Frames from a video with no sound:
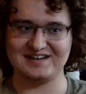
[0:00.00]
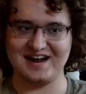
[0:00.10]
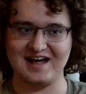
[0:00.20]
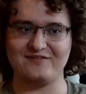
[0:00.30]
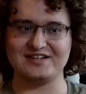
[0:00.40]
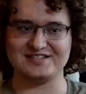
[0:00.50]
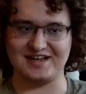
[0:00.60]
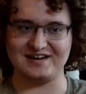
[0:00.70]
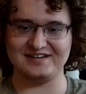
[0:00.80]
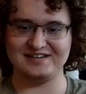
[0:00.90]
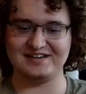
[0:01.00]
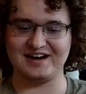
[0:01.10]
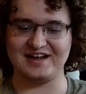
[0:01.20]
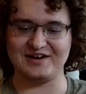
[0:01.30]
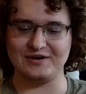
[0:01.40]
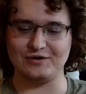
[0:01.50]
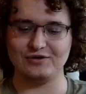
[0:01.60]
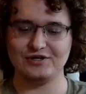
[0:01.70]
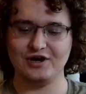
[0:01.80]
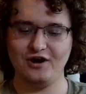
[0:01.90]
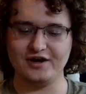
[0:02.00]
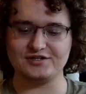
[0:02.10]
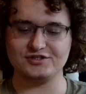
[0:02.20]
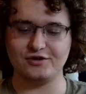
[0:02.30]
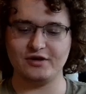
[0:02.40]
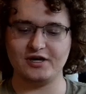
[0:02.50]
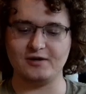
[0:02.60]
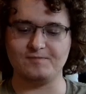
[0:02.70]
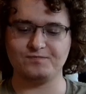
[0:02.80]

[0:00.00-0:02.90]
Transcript: having signed it, and I go, all right, so uh,